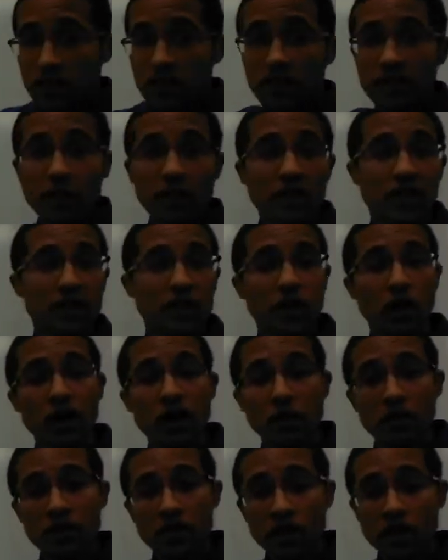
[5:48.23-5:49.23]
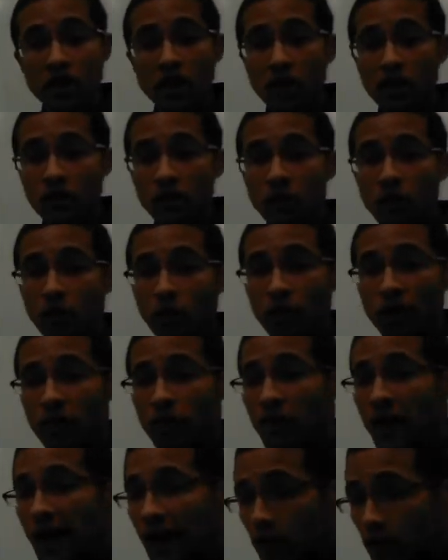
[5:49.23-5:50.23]
to something that's already been solved, or we're working
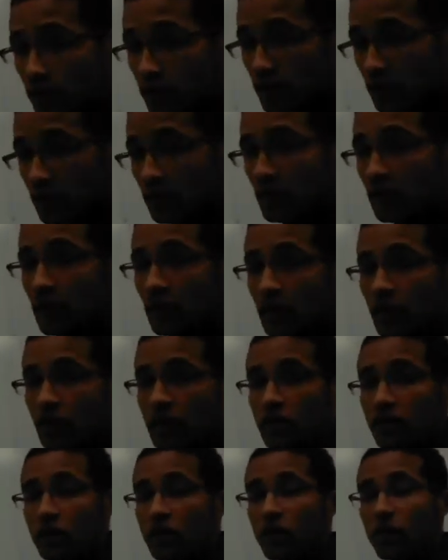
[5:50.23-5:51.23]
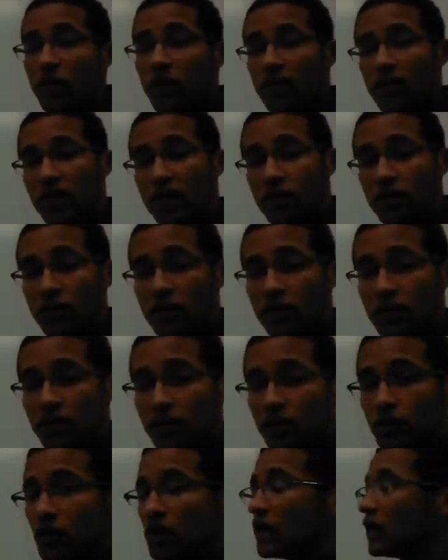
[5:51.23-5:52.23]
backwards. So one thing you can
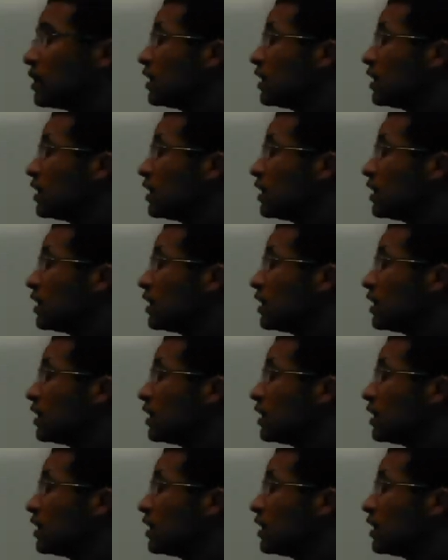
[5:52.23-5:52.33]
do